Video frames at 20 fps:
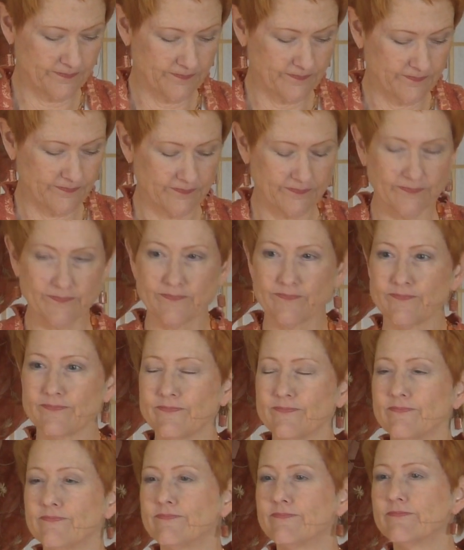
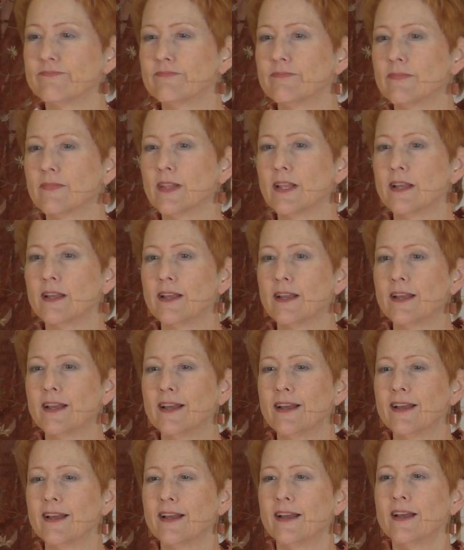
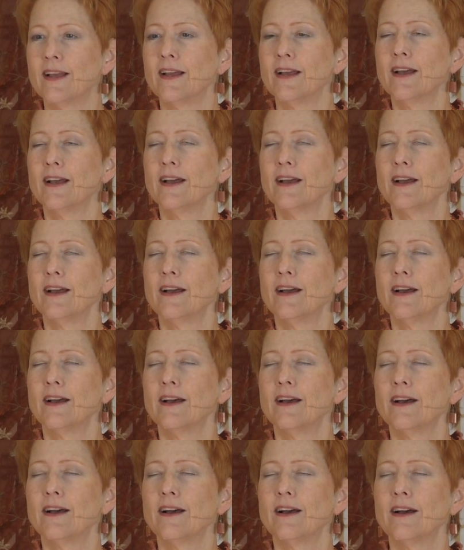
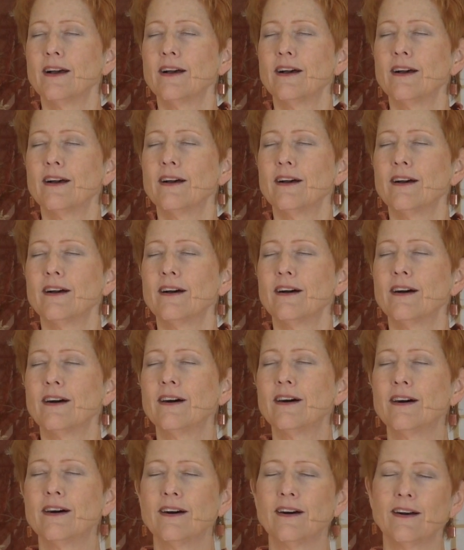
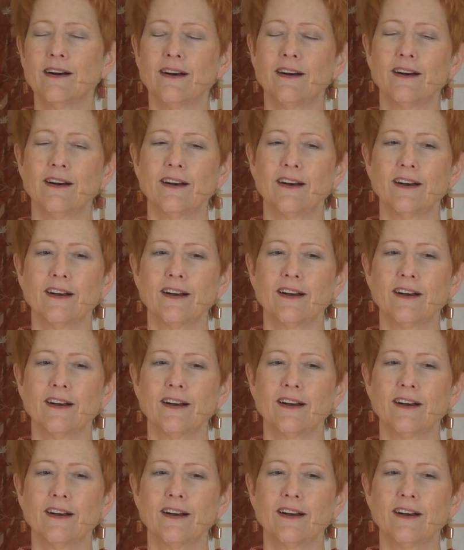Nothing is said.